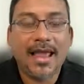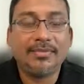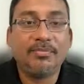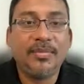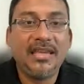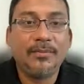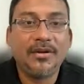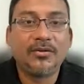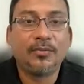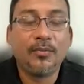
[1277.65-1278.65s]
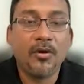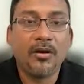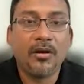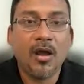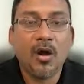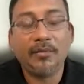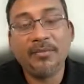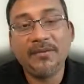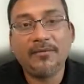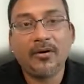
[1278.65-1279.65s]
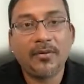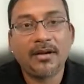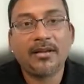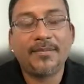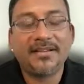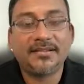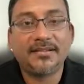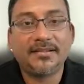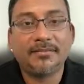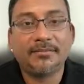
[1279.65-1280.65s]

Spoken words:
and be able to pull or be forwarded the messages